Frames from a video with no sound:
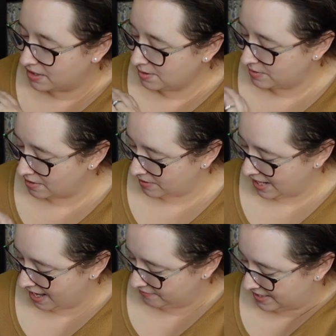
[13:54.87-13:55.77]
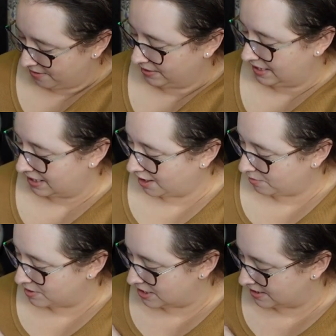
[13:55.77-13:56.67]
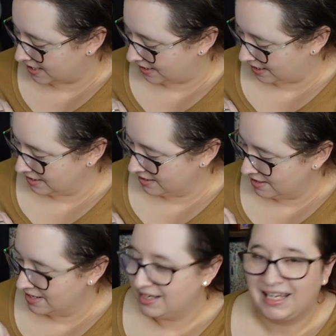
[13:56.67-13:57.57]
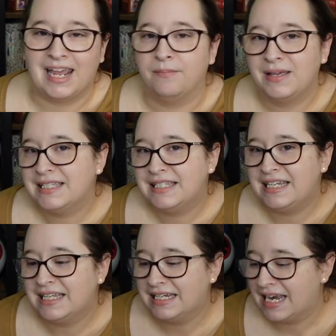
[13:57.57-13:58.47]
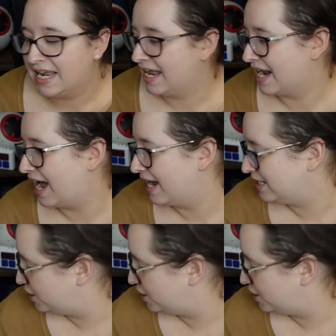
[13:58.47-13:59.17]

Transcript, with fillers: puzzle, but then we have down here, which is like camping scene. And I